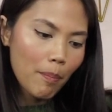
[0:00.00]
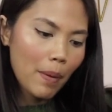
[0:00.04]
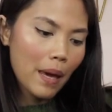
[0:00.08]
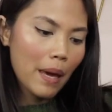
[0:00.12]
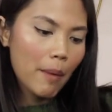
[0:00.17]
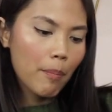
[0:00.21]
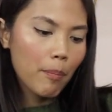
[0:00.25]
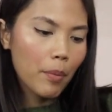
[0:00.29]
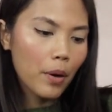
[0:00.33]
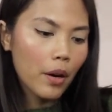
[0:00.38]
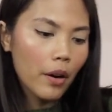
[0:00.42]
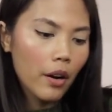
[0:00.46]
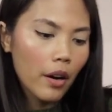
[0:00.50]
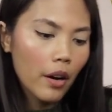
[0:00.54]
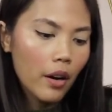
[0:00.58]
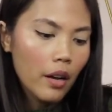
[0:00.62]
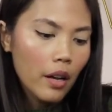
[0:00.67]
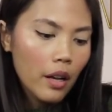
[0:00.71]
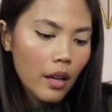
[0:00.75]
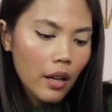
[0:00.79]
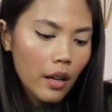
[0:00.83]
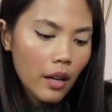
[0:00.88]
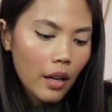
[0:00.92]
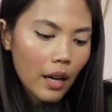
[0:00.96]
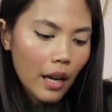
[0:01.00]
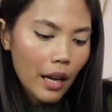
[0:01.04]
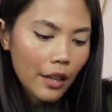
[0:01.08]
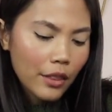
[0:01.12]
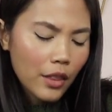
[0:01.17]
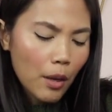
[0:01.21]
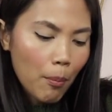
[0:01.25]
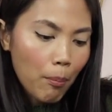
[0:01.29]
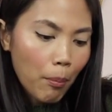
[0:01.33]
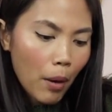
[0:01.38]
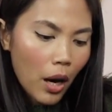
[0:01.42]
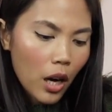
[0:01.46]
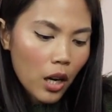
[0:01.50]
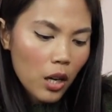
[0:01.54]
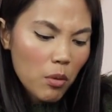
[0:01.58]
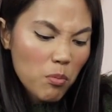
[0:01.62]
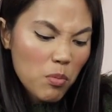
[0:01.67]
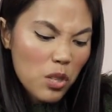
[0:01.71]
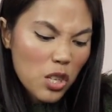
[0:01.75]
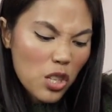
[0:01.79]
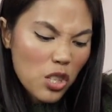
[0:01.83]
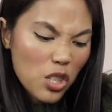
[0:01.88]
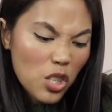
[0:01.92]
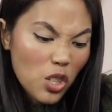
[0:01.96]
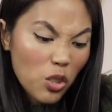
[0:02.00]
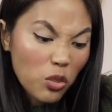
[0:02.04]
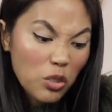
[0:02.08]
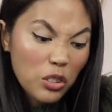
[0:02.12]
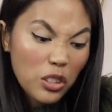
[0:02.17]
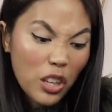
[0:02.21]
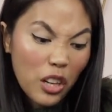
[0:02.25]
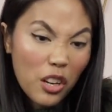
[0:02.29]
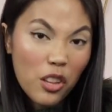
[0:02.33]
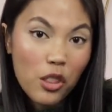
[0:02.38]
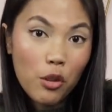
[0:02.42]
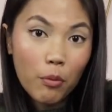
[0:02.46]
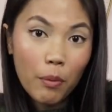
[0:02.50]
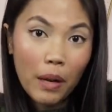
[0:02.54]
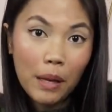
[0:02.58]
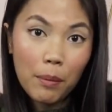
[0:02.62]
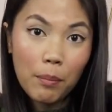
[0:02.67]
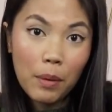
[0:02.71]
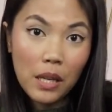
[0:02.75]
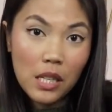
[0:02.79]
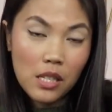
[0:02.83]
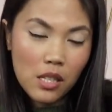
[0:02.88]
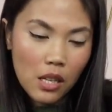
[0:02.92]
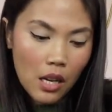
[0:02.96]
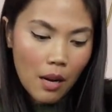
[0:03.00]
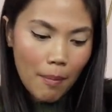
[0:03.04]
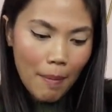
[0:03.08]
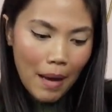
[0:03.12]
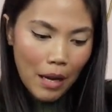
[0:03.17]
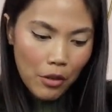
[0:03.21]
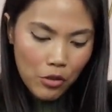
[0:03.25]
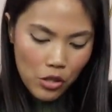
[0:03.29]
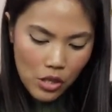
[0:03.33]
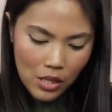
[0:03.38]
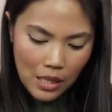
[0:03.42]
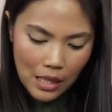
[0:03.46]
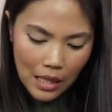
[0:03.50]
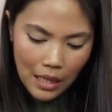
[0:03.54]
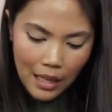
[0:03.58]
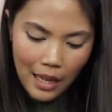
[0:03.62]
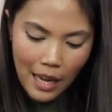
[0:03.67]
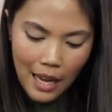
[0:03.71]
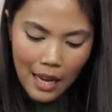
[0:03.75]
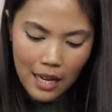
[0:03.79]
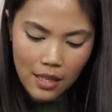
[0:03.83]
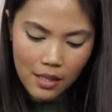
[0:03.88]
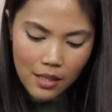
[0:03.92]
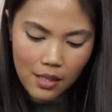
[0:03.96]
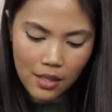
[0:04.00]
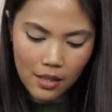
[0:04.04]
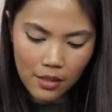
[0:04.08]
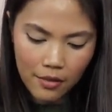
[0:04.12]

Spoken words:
paper at the bottom just so none of the red beans come out, just in case,